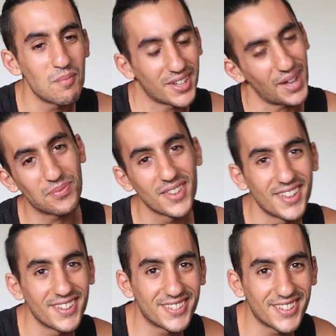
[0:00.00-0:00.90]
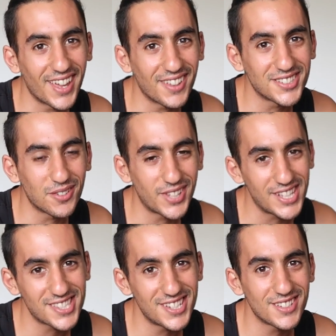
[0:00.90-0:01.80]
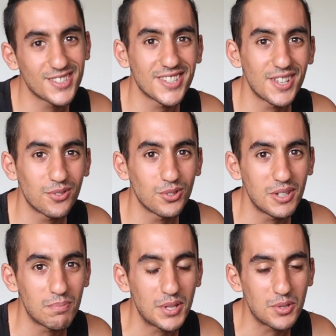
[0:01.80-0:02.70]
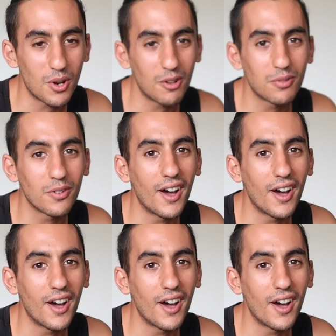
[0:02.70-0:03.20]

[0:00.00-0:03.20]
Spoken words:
But yeah, to get yourself tested to see if you need B12.